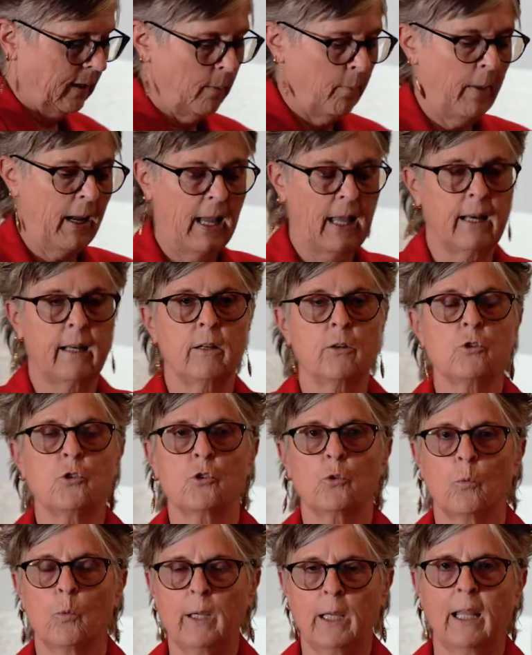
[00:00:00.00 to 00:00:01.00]

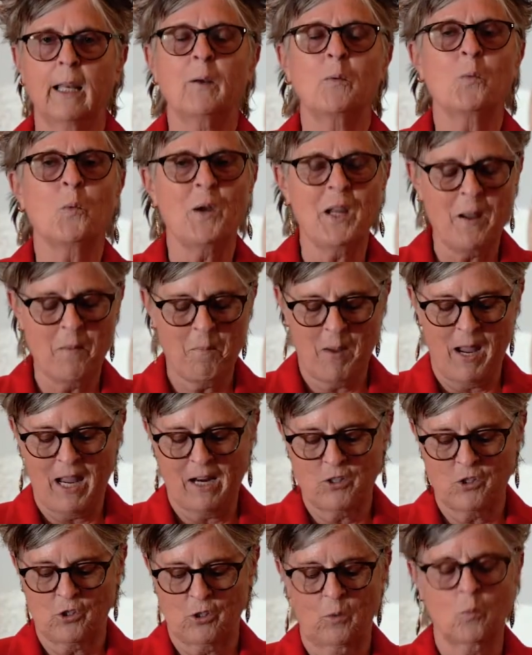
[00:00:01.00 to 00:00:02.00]

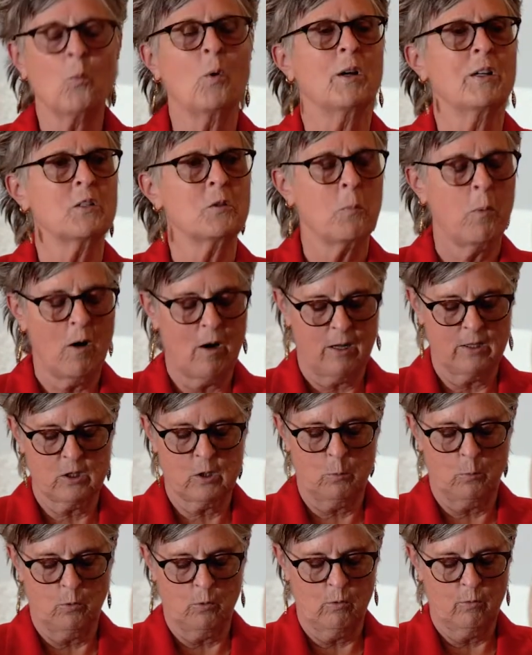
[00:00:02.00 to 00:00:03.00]
reimagine what is
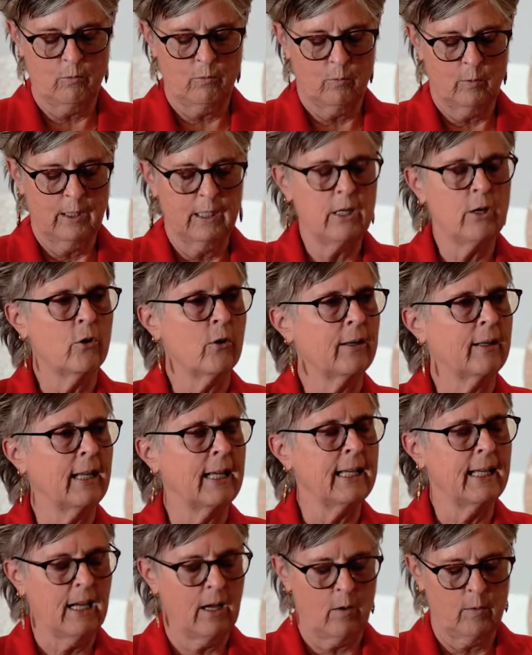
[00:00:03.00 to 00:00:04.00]
possible here in
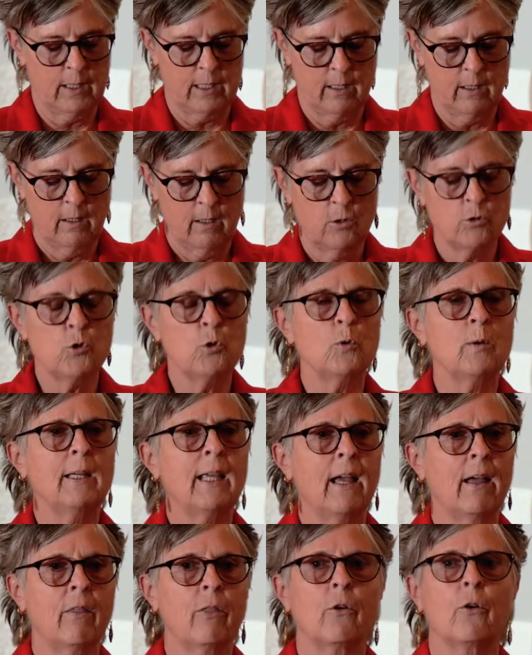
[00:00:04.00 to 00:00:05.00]
Lake County.
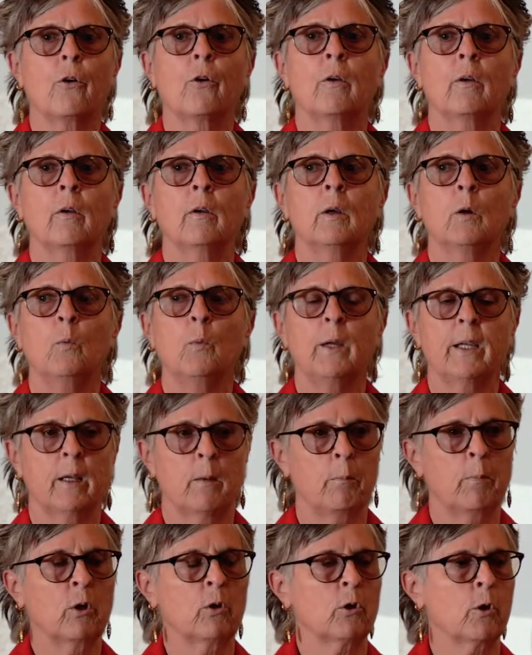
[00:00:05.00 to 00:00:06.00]
Together we
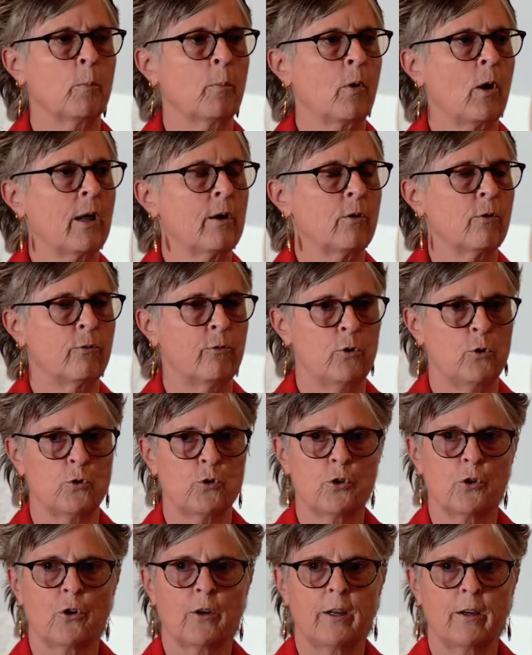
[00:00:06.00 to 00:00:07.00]
can build a brighter
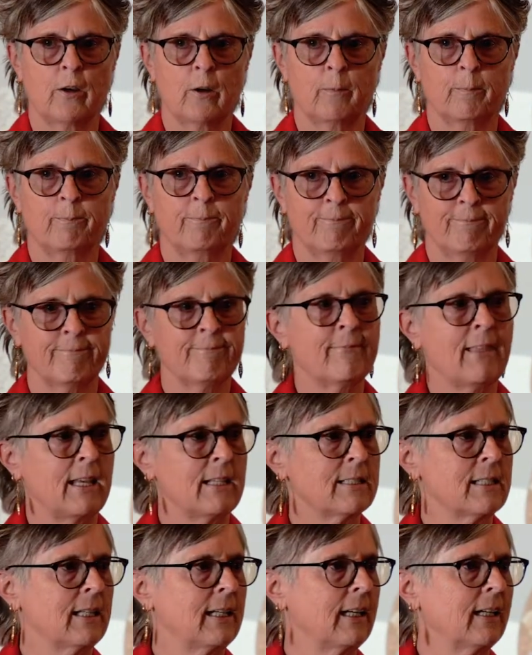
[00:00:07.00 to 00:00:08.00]
future here.
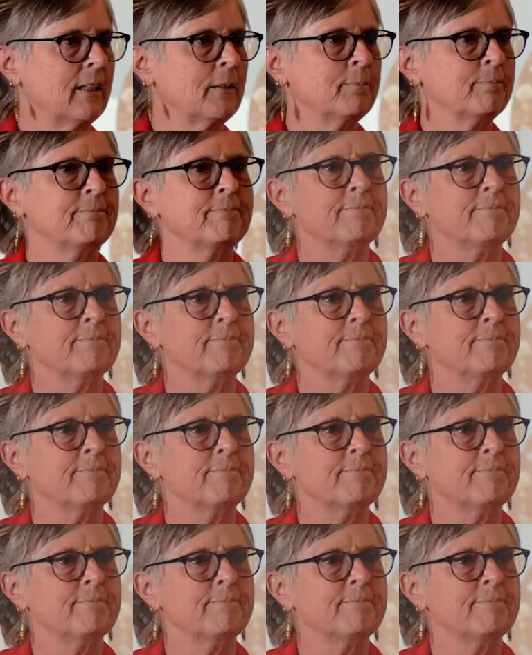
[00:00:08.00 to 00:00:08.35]
Thanks again.